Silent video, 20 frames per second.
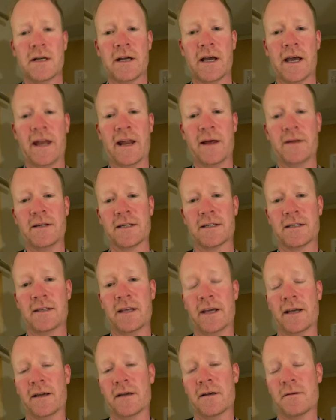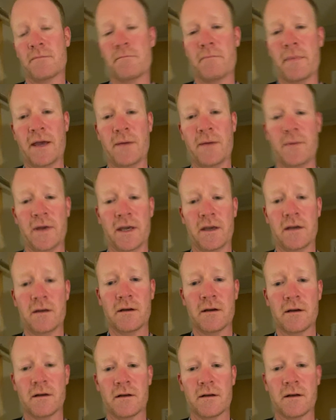and I just think maybe
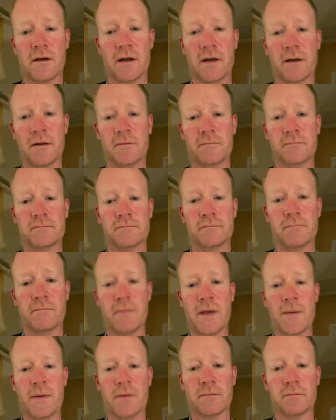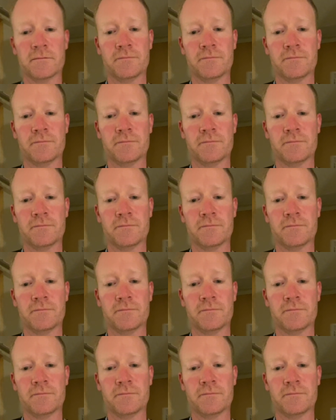maybe